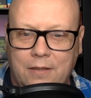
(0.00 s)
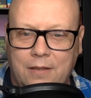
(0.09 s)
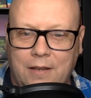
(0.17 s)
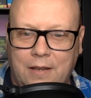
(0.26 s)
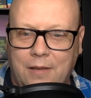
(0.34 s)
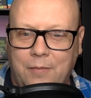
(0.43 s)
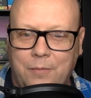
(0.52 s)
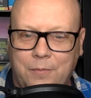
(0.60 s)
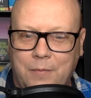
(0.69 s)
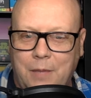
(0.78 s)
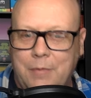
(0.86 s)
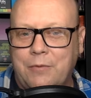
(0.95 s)
I
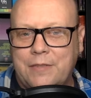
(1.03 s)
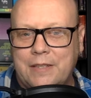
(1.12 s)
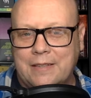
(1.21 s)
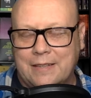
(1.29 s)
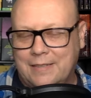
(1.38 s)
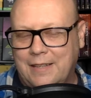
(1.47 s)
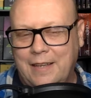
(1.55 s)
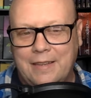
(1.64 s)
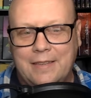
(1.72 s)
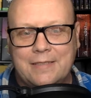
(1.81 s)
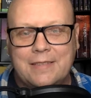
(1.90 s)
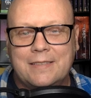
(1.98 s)
mean, we've seen this.
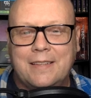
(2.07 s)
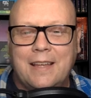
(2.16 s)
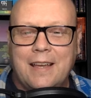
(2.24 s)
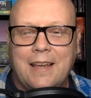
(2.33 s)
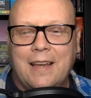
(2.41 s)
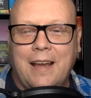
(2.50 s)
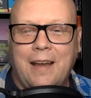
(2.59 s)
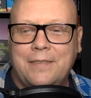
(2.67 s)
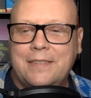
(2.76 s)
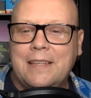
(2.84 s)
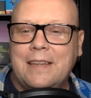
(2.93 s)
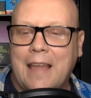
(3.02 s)
I've
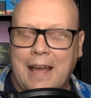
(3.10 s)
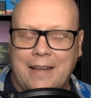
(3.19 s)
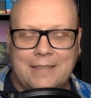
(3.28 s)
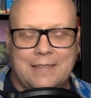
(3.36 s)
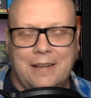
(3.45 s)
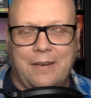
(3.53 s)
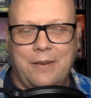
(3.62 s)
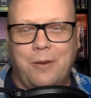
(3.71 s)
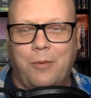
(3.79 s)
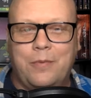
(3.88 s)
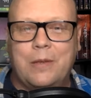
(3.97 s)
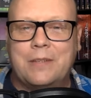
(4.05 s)
seen that scenario
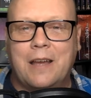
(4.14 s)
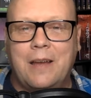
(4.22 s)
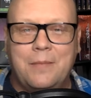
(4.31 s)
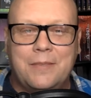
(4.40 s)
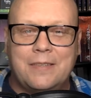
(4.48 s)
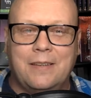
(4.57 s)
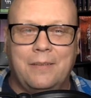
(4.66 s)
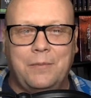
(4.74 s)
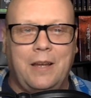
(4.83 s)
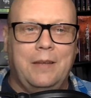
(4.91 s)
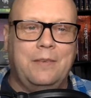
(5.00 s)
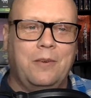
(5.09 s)
a few times, so
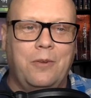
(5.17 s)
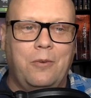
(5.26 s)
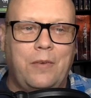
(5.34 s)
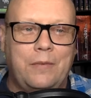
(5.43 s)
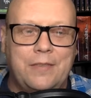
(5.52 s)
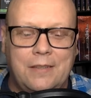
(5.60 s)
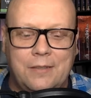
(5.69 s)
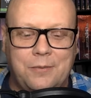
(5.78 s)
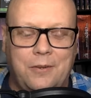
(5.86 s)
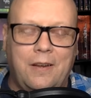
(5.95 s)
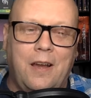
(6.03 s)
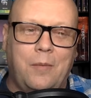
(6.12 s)
I don't know if I've seen this
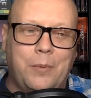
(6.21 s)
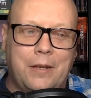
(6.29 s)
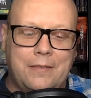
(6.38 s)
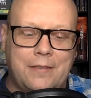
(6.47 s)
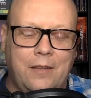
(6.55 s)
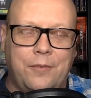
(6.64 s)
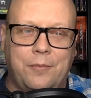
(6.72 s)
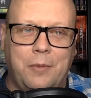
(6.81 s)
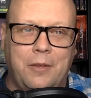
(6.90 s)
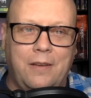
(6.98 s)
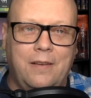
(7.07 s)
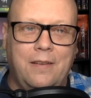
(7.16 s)
one or not, but it sounds
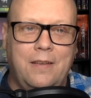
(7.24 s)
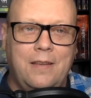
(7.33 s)
familiar.